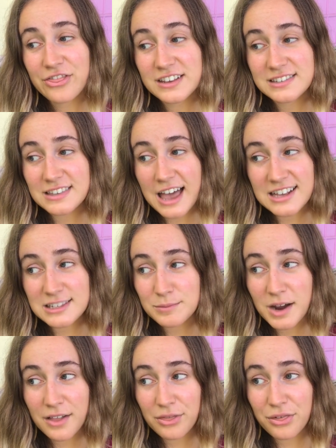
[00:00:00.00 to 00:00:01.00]
this last
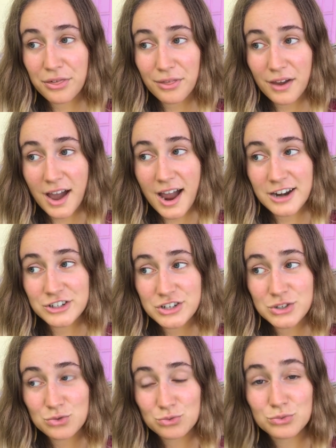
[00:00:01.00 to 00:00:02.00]
month I
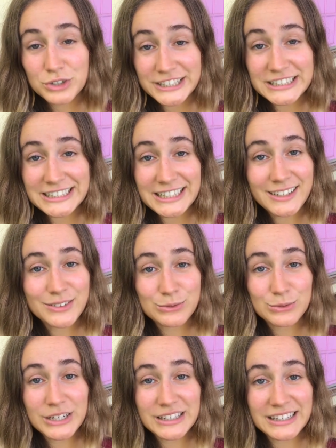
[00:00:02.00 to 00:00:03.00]
just
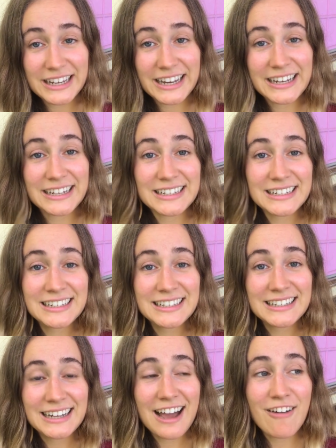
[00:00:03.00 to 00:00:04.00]
really
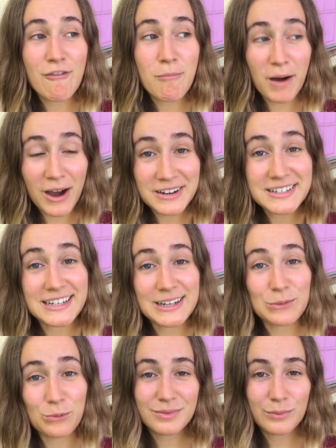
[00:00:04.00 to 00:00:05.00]
have
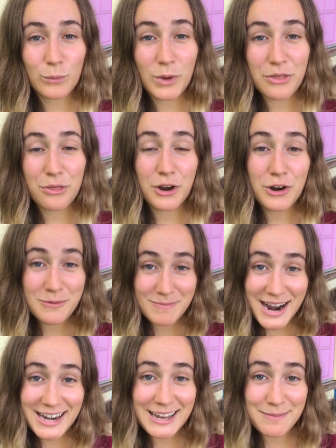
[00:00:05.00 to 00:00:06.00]
bonded with
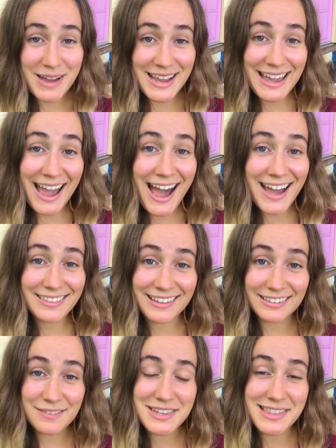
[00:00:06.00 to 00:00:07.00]
Hermione, my cat
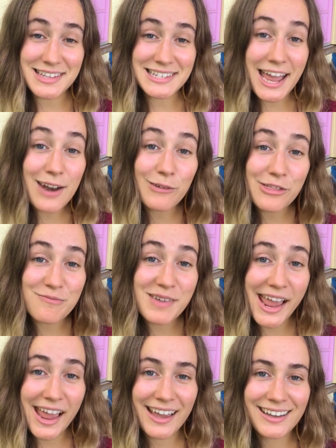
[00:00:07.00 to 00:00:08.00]
that lives in the tent with
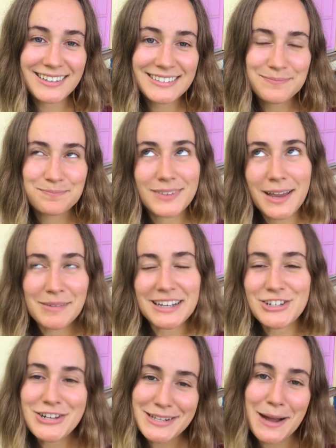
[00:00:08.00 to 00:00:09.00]
me. I
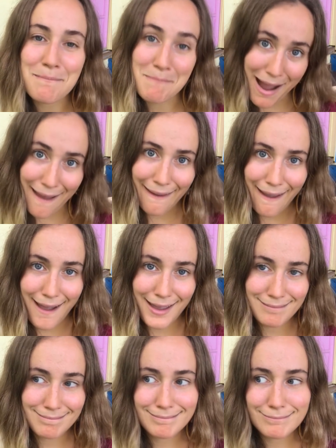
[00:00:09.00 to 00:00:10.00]
mean, she's not my
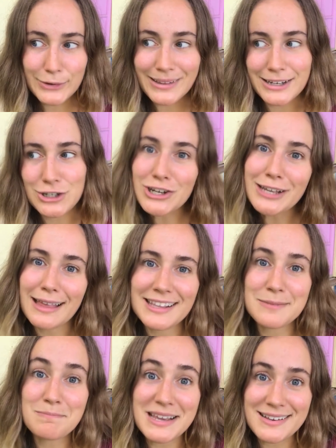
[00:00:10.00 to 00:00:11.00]
cat. Really, she
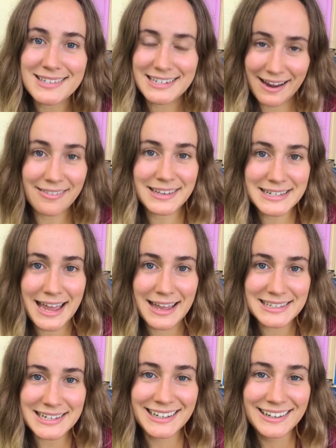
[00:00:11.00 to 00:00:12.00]
lets me stay in the
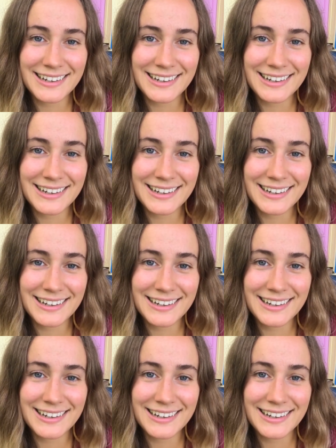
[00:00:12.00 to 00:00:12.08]
tent.